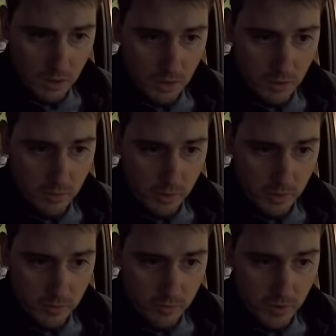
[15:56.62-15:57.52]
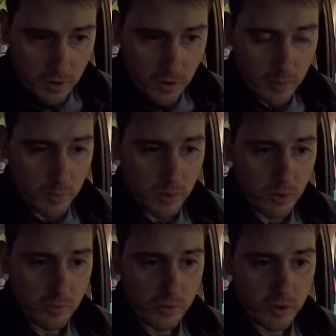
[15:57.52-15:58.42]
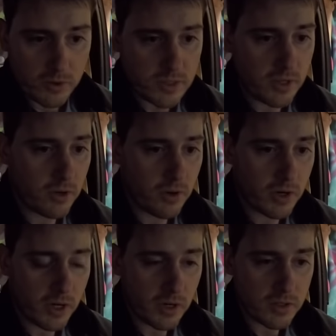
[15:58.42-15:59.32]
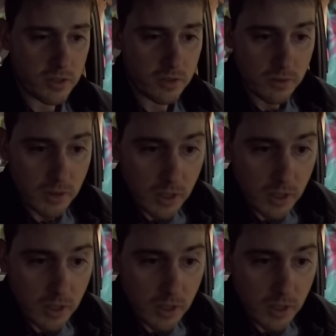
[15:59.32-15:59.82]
now we're gonna fire it up and hopefully it'll stay running on its own.